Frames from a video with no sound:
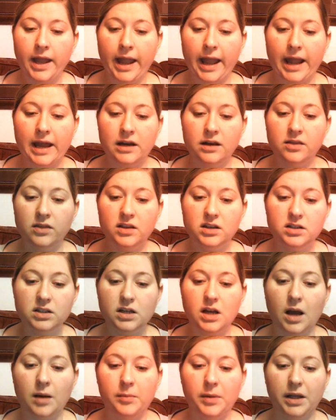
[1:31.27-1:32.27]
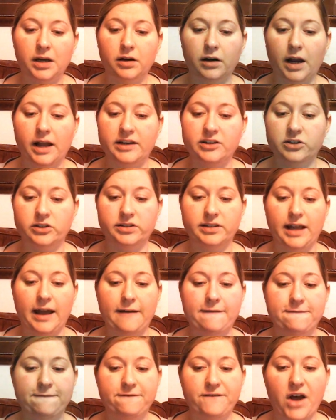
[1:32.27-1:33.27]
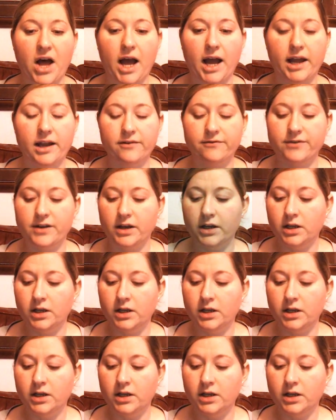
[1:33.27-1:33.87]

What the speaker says: And in the denominator, I just have 5.